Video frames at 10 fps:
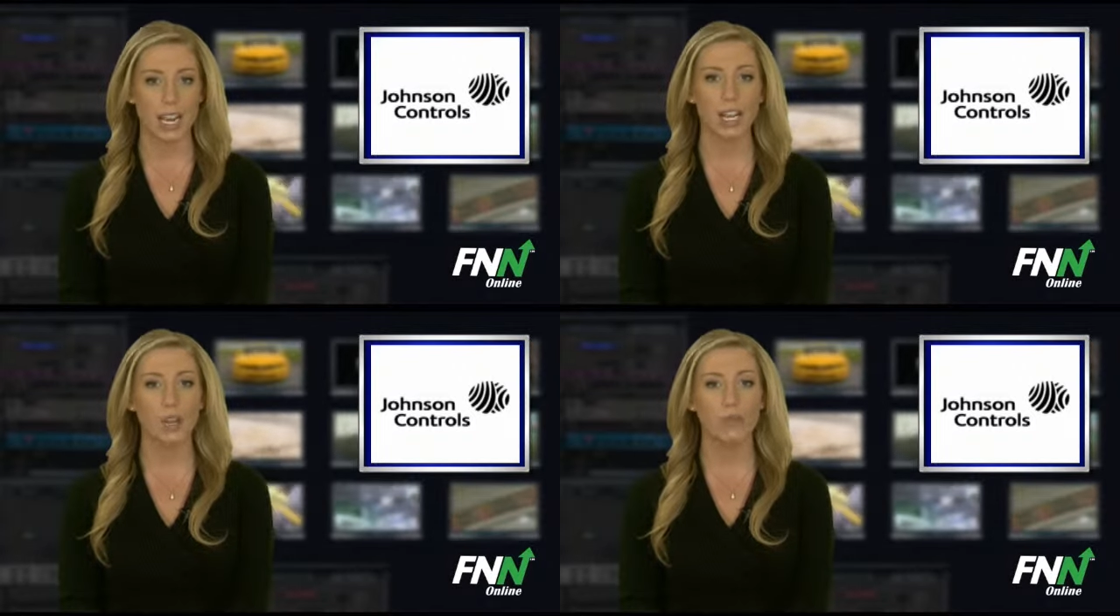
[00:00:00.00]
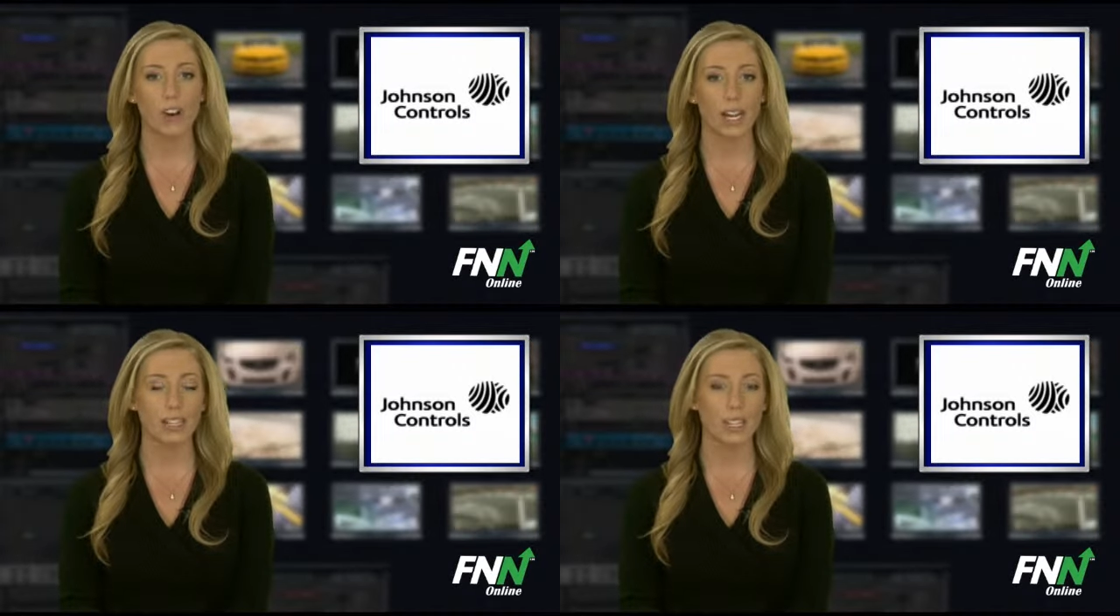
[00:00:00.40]
And
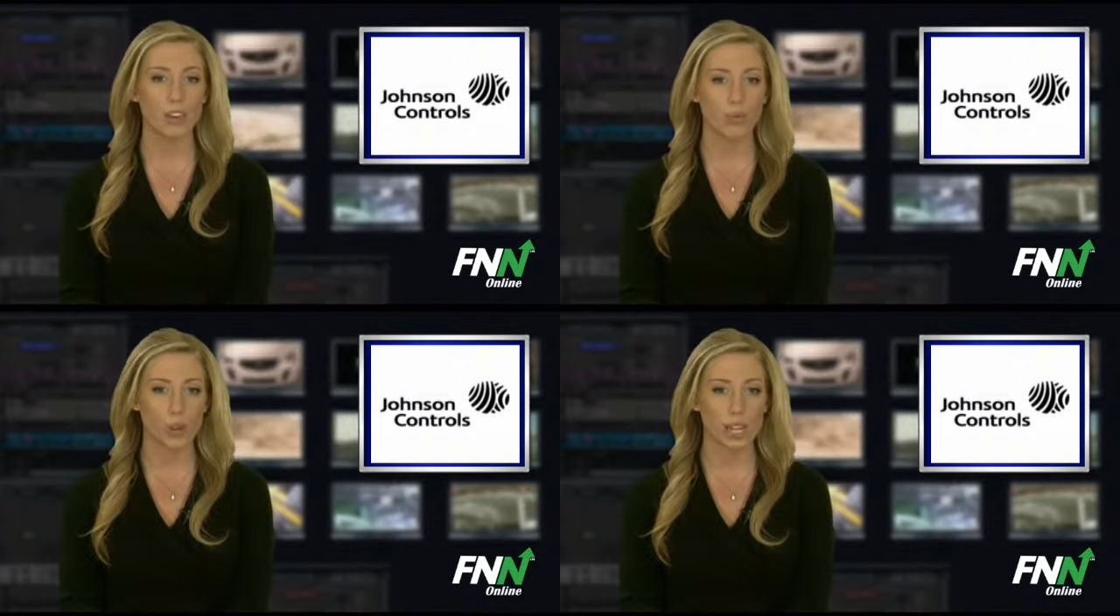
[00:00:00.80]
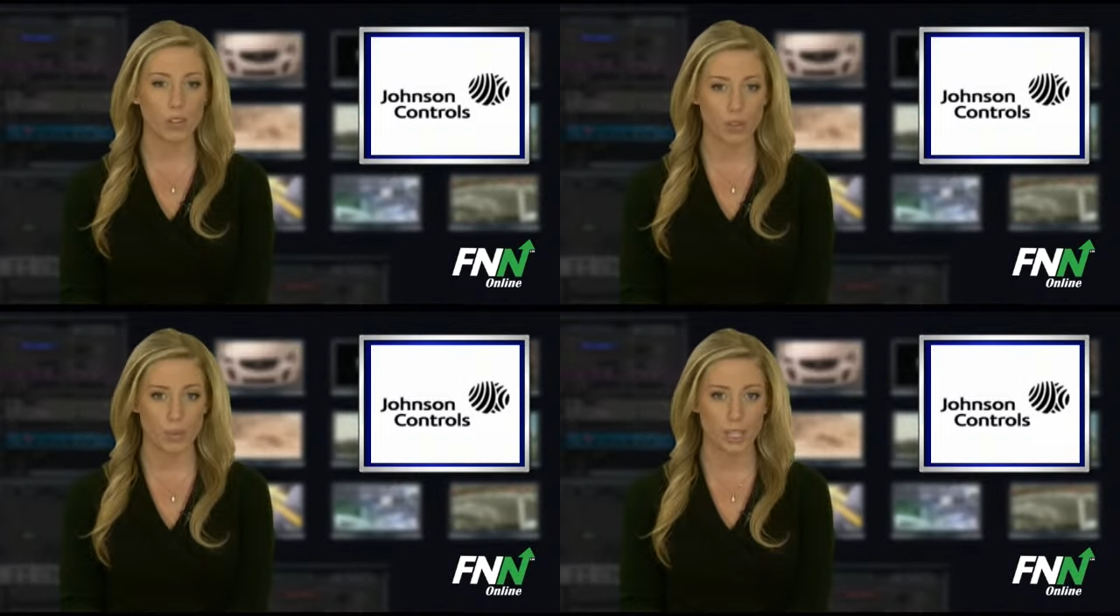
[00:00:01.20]
finally, three
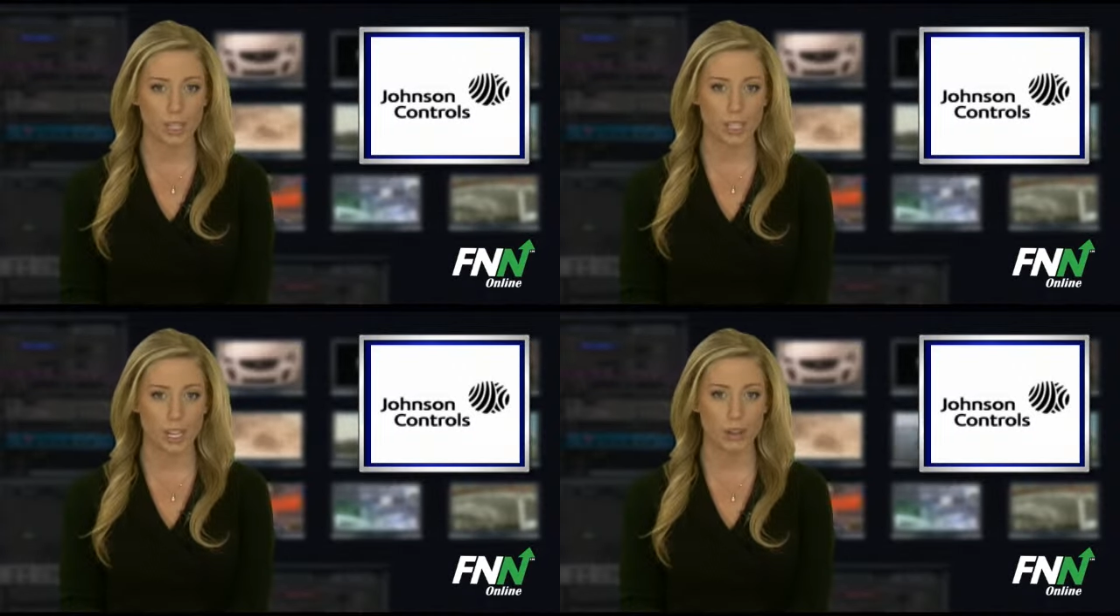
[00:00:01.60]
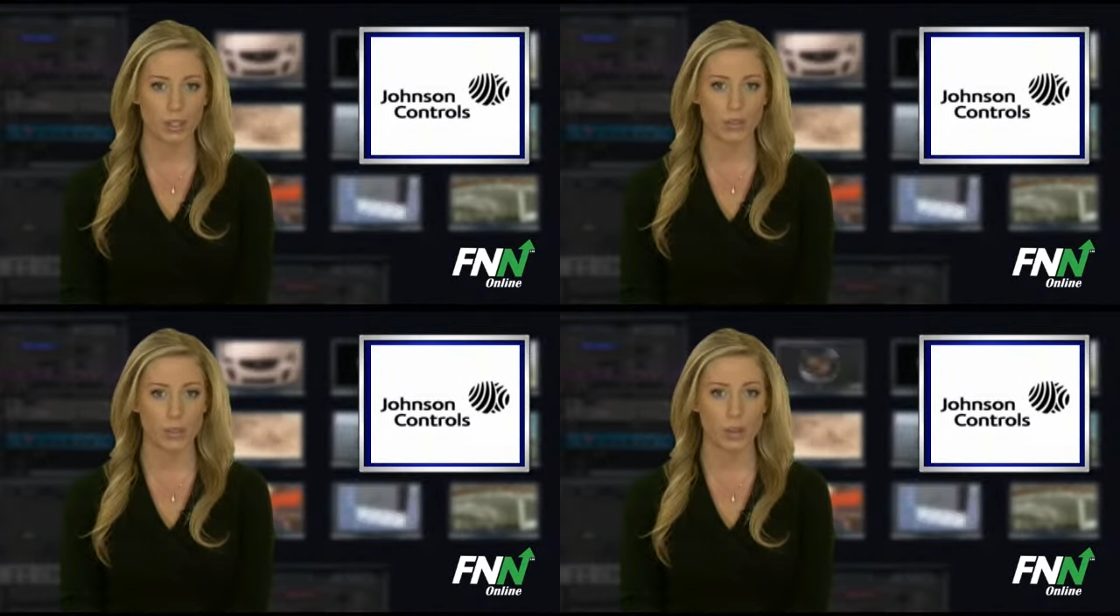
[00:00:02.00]
hundred million
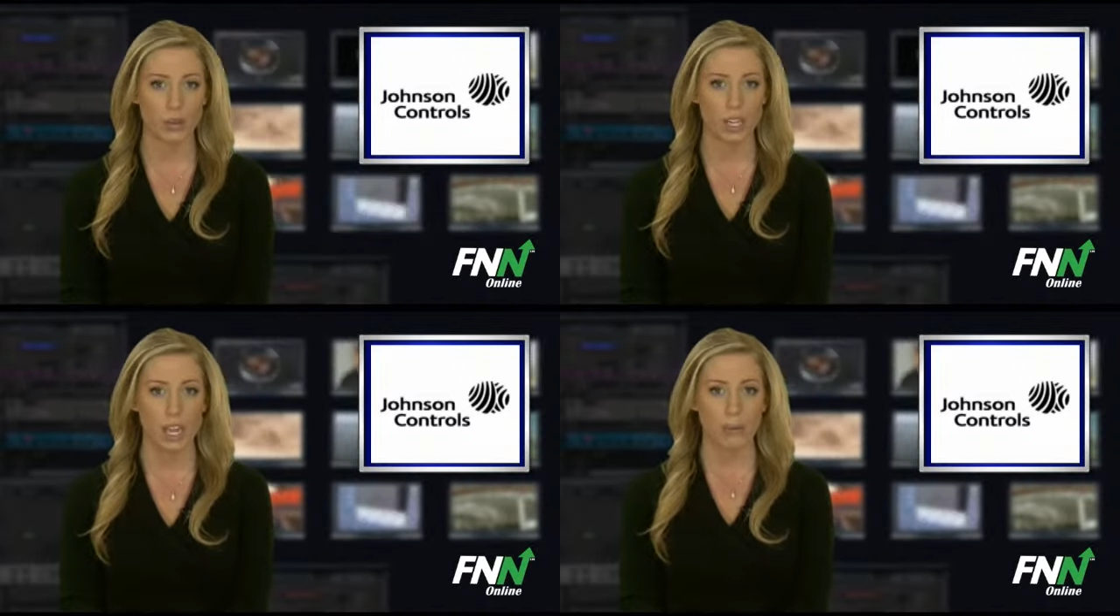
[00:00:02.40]
dollars of the notes